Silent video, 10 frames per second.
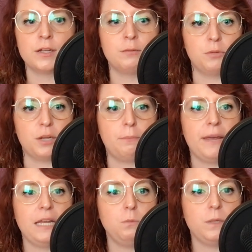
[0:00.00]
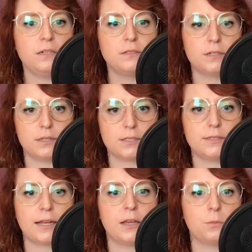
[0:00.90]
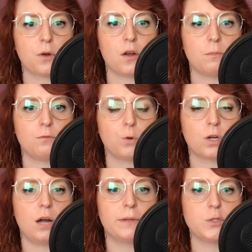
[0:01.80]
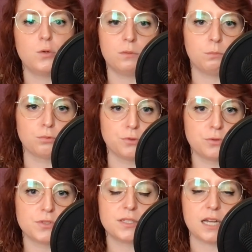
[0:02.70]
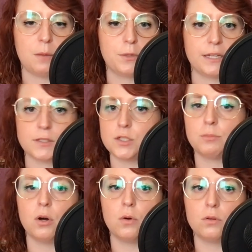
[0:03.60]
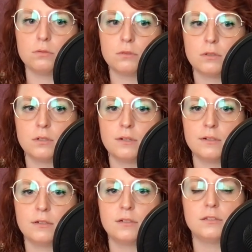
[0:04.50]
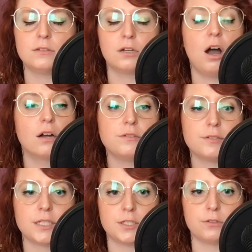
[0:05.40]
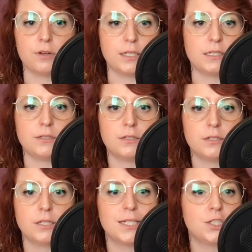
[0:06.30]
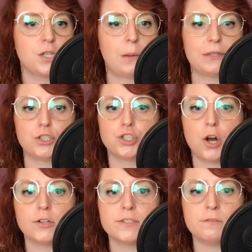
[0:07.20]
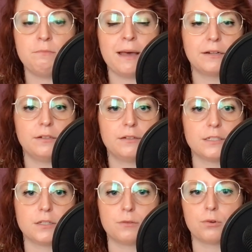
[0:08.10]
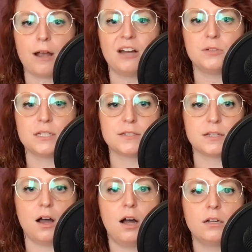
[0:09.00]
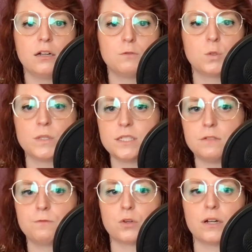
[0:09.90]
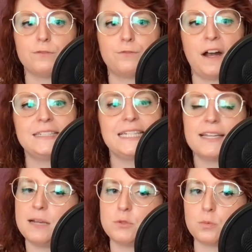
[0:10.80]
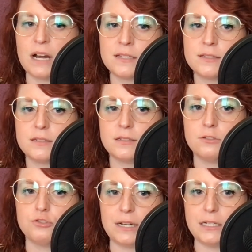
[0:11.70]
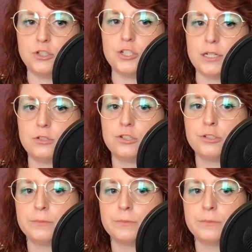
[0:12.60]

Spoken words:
but it pinwheeled into the second row before coming to a brutal stop against a pole. The car disintegrated, showering shards of metal into the crowd as the hunk of twisted Ferrari finally came to rest in a drainage ditch.